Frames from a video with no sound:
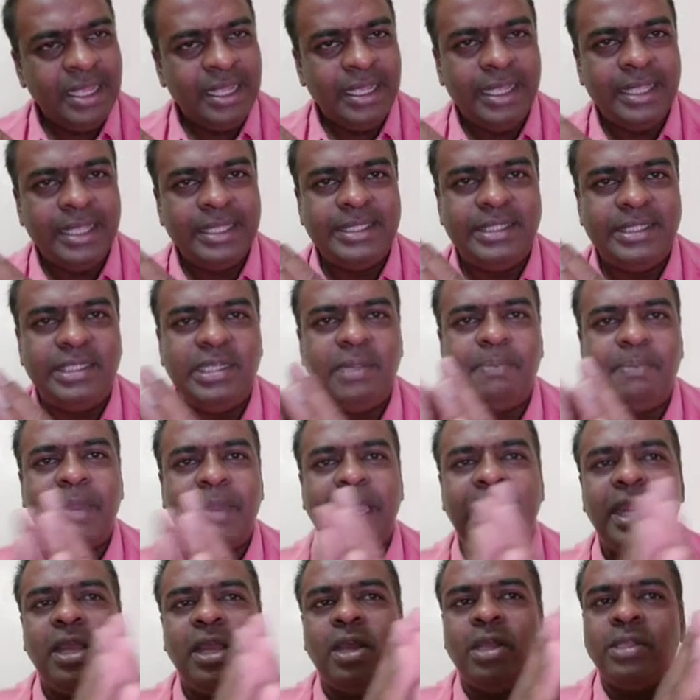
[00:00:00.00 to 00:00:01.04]
is
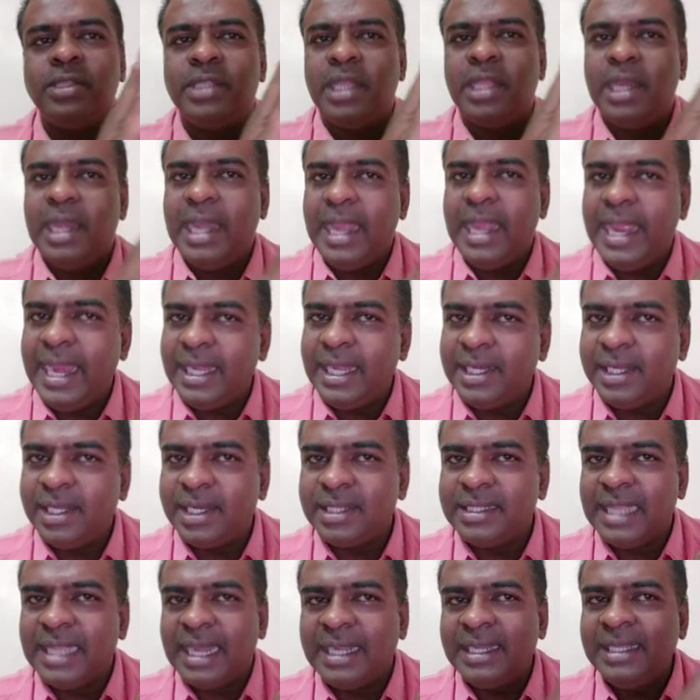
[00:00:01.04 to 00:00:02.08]
depending on the later,
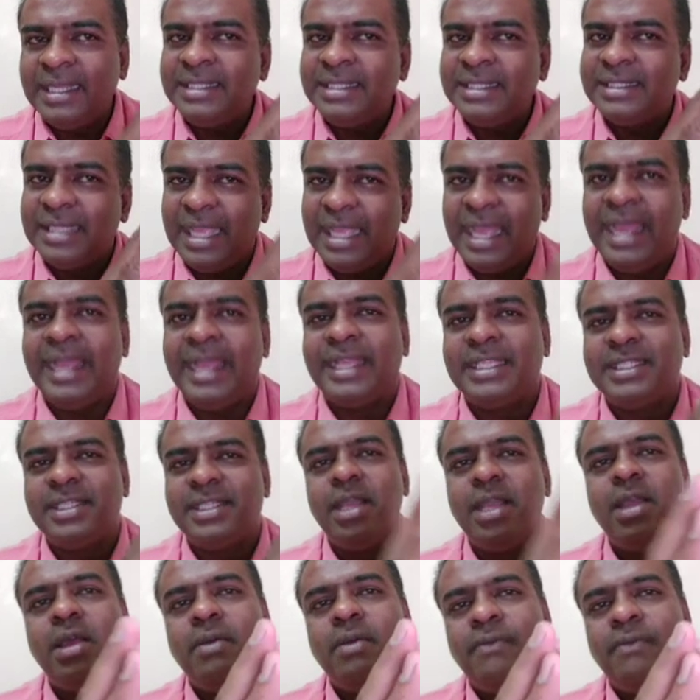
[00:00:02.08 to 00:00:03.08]
that is x.